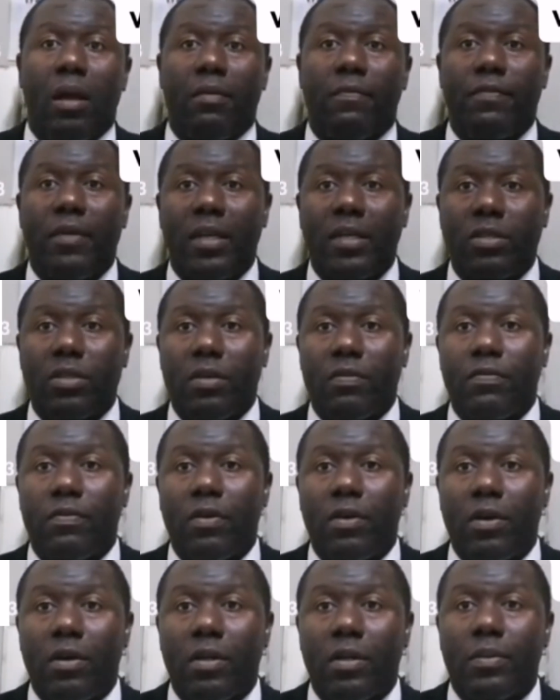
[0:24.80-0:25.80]
First of
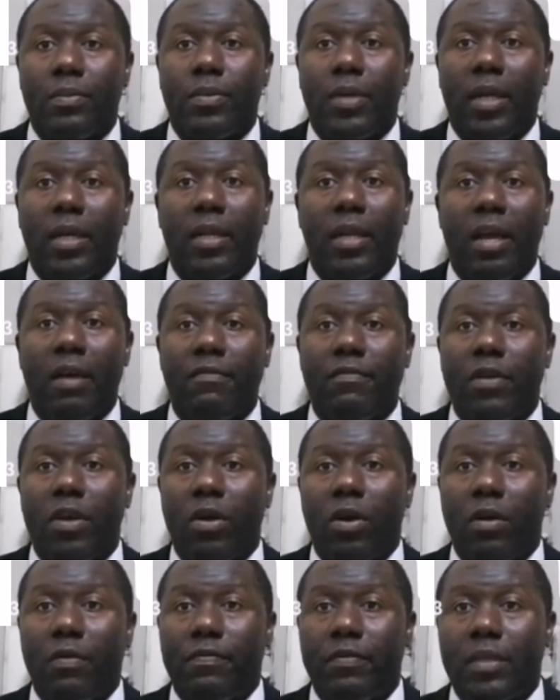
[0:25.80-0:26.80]
all, in
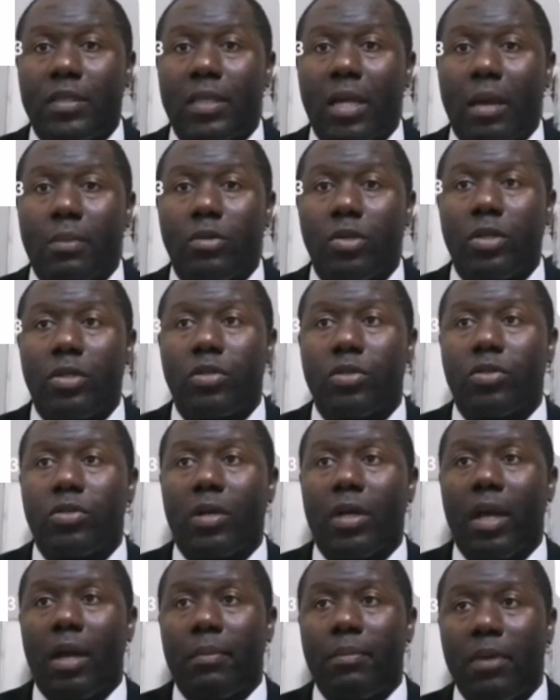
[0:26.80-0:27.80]
every office, I'm going to
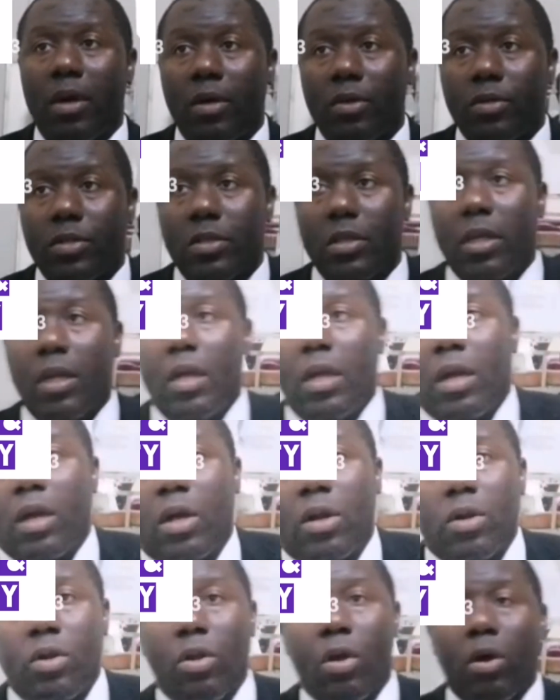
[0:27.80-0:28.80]
talk about
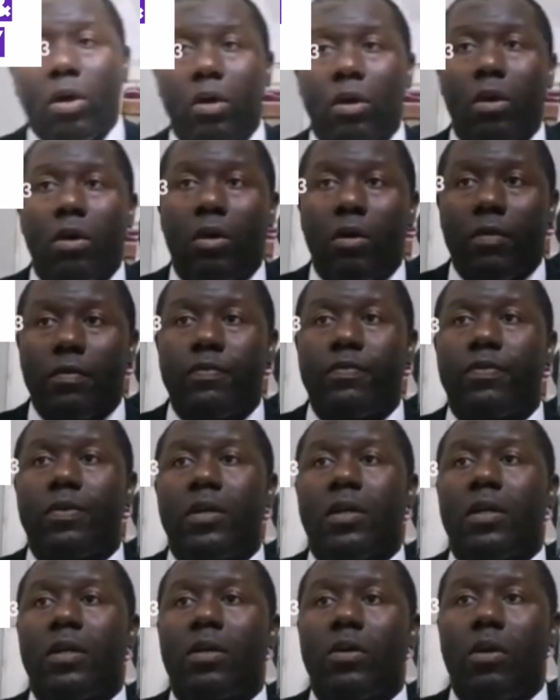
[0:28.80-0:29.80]
a lock off
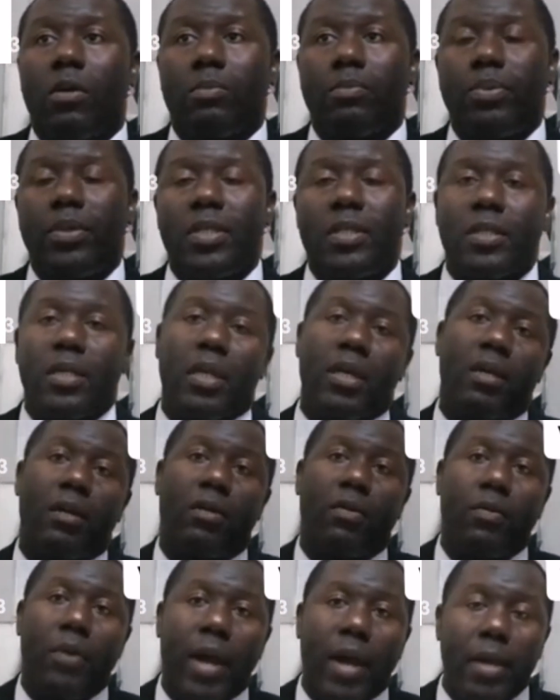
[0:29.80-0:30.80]
computer,
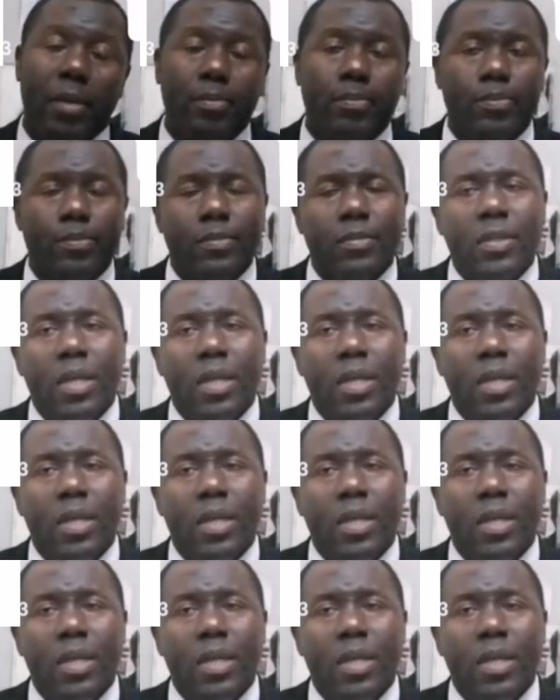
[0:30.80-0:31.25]
right?